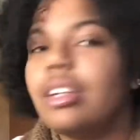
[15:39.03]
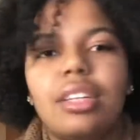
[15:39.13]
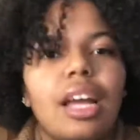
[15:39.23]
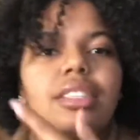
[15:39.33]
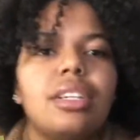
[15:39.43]

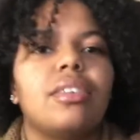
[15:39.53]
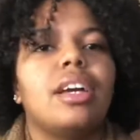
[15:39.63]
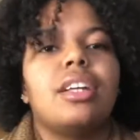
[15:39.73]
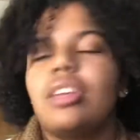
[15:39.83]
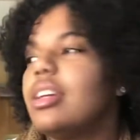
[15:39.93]
Yes,
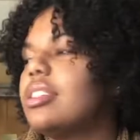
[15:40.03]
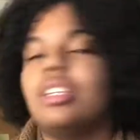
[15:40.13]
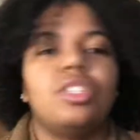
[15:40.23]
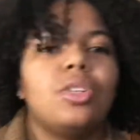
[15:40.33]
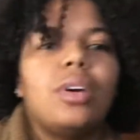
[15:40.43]
okay, that's how you say.
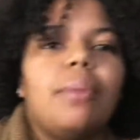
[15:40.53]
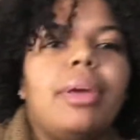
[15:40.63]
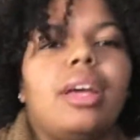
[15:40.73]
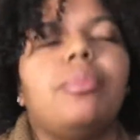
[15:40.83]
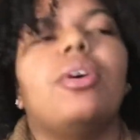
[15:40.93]
She doing her
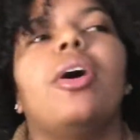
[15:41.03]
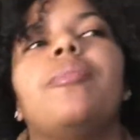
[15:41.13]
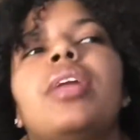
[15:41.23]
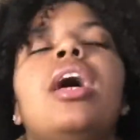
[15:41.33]
makeup, y'all.